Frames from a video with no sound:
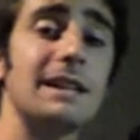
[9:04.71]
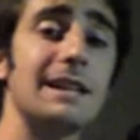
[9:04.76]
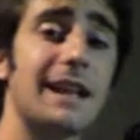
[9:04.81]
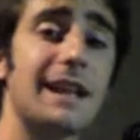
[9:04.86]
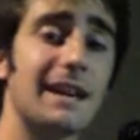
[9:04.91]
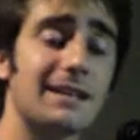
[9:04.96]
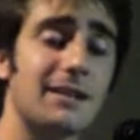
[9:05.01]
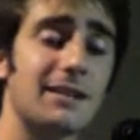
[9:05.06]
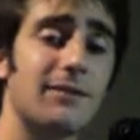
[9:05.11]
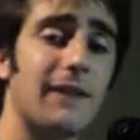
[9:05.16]

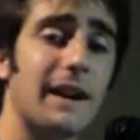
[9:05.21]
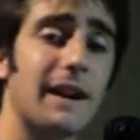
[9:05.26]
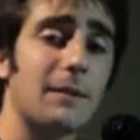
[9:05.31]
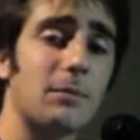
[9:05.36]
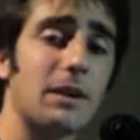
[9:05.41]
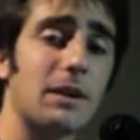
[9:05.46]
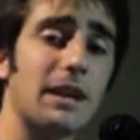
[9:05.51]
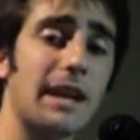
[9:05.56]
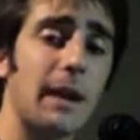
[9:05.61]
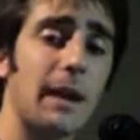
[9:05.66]
nice effect
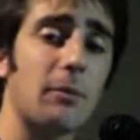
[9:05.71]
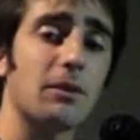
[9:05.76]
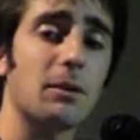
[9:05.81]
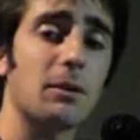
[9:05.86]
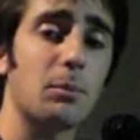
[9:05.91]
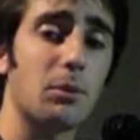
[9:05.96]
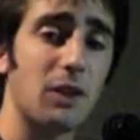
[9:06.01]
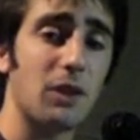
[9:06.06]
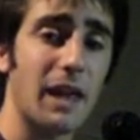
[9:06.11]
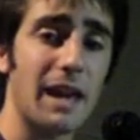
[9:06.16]
being able to
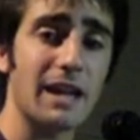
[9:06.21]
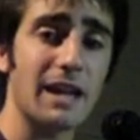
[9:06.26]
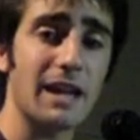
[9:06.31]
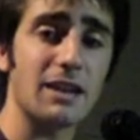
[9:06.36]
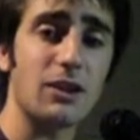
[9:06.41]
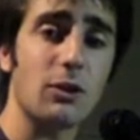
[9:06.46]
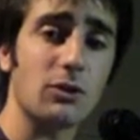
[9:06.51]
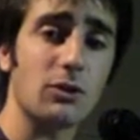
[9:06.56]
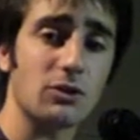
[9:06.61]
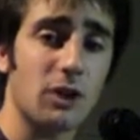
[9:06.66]
play
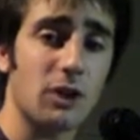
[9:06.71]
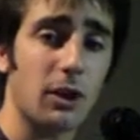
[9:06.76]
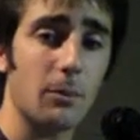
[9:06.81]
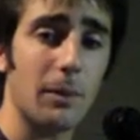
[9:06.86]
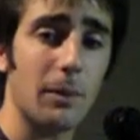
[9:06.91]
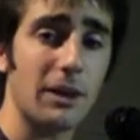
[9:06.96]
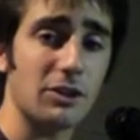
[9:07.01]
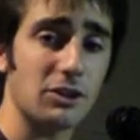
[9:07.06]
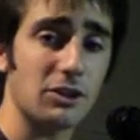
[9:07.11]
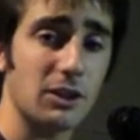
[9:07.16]
those
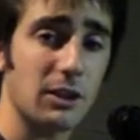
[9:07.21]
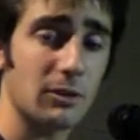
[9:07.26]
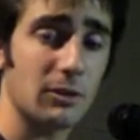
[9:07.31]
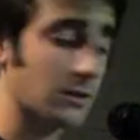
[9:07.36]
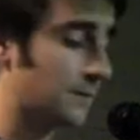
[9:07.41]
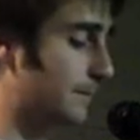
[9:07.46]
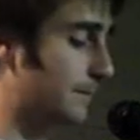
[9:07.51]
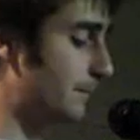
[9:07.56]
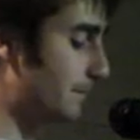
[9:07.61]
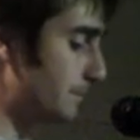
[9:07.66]
arpeggios.
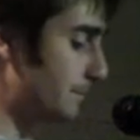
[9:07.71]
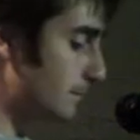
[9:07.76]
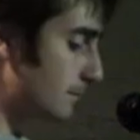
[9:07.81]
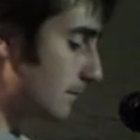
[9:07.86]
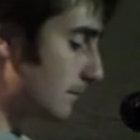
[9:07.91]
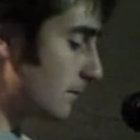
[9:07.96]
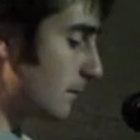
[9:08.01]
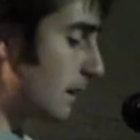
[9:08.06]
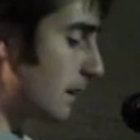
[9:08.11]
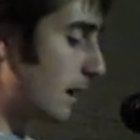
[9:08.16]

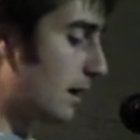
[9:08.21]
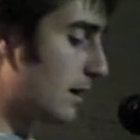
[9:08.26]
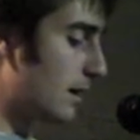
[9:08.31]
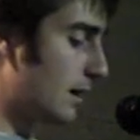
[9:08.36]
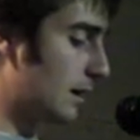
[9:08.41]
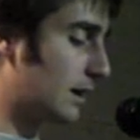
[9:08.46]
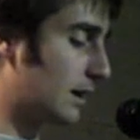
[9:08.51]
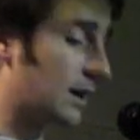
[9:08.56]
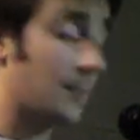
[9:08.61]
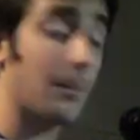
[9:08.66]

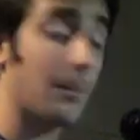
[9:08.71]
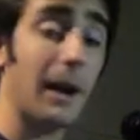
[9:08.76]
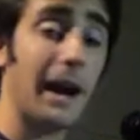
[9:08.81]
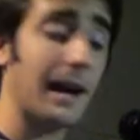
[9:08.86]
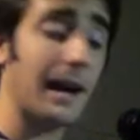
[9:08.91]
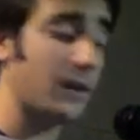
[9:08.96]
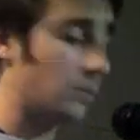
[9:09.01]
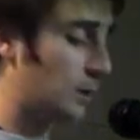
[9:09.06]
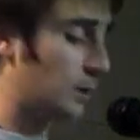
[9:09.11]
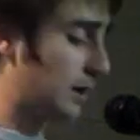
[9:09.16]

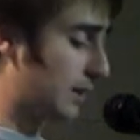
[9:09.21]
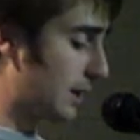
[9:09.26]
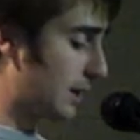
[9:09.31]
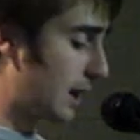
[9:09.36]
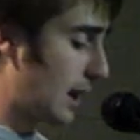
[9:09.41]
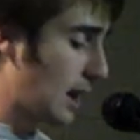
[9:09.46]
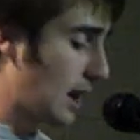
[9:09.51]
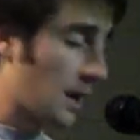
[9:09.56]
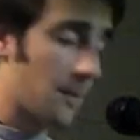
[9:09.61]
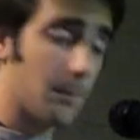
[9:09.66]
Combined with
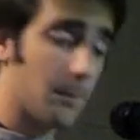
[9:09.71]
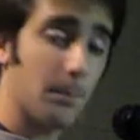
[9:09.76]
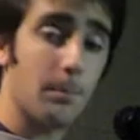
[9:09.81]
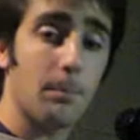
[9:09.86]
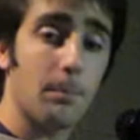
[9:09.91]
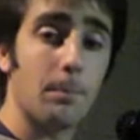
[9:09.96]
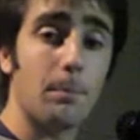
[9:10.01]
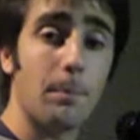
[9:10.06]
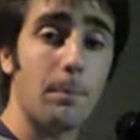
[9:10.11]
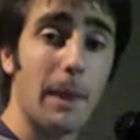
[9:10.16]

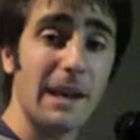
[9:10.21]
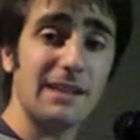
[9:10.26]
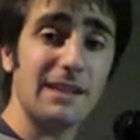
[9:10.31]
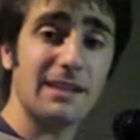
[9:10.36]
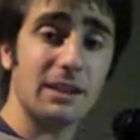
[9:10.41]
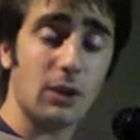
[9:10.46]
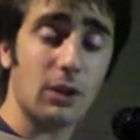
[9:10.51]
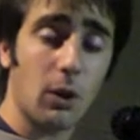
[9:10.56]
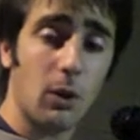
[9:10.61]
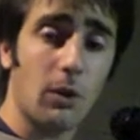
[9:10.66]

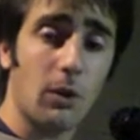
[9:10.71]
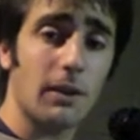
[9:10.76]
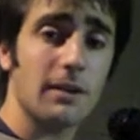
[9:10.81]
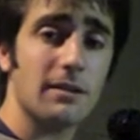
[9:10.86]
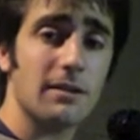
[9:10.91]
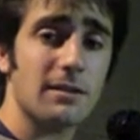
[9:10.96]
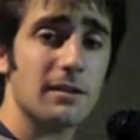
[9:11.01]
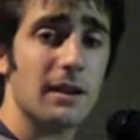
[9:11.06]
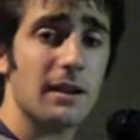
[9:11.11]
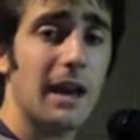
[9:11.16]
basic chords
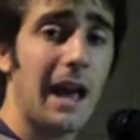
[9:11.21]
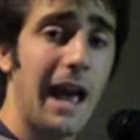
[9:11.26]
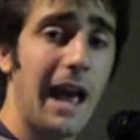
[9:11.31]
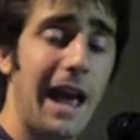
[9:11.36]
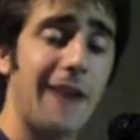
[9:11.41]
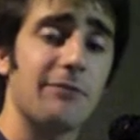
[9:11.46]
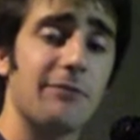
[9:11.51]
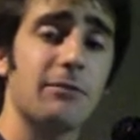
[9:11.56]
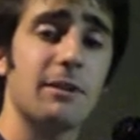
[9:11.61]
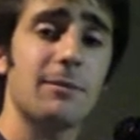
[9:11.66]

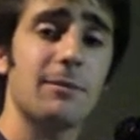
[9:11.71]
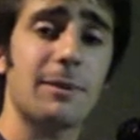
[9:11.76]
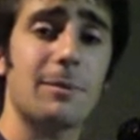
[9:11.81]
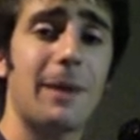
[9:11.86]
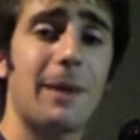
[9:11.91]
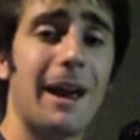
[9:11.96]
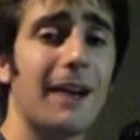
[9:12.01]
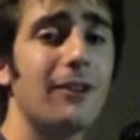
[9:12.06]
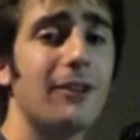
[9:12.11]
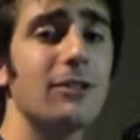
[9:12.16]
and rhythmic
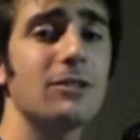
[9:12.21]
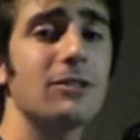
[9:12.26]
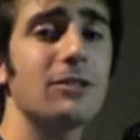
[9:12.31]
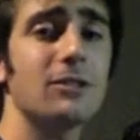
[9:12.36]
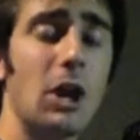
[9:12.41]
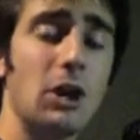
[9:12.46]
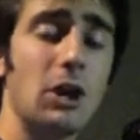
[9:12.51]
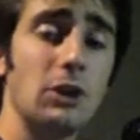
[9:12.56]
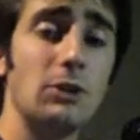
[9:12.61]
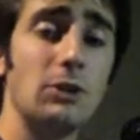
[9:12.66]
patterns,
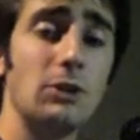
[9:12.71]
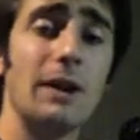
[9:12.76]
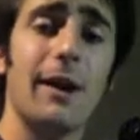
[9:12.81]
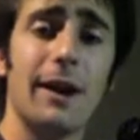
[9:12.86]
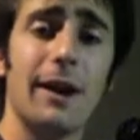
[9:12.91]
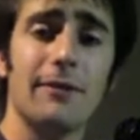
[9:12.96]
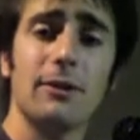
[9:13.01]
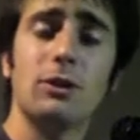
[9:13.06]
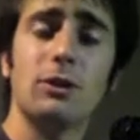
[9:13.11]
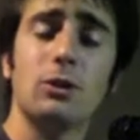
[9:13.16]
you now
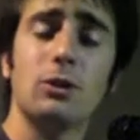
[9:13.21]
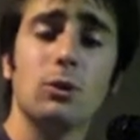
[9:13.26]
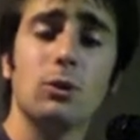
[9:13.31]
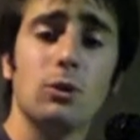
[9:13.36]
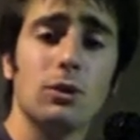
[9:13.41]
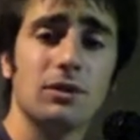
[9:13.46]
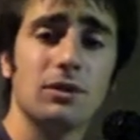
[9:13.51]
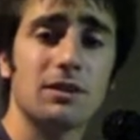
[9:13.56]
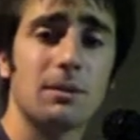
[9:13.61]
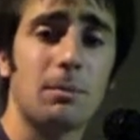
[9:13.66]
have the
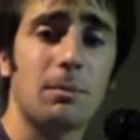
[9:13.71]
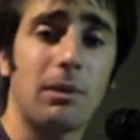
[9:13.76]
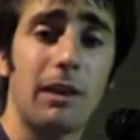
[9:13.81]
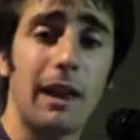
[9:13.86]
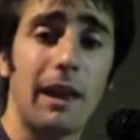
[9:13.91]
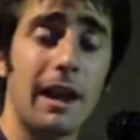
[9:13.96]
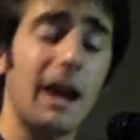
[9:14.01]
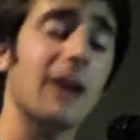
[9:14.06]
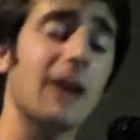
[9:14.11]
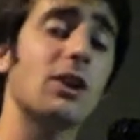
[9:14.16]
tools to
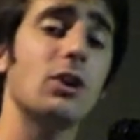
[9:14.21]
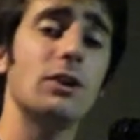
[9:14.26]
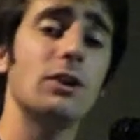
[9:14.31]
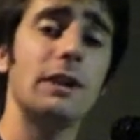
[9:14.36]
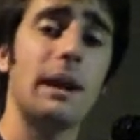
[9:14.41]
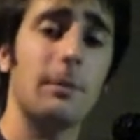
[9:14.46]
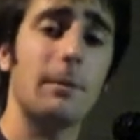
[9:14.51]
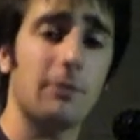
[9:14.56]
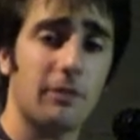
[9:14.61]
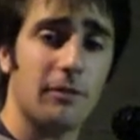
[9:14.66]
play a good
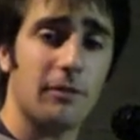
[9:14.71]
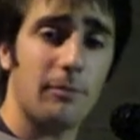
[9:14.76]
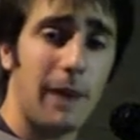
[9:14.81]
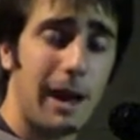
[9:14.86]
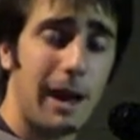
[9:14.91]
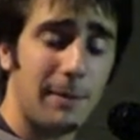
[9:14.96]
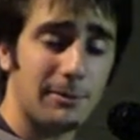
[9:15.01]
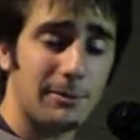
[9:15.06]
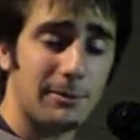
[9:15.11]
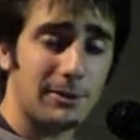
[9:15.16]
number of
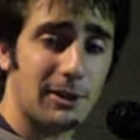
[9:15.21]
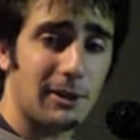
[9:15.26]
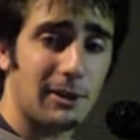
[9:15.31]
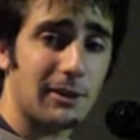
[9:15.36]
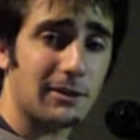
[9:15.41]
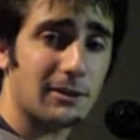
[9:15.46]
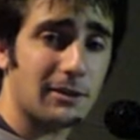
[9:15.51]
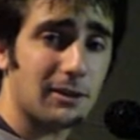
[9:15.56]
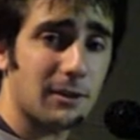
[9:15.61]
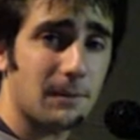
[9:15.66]
pop
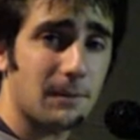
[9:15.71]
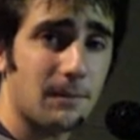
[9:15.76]
songs.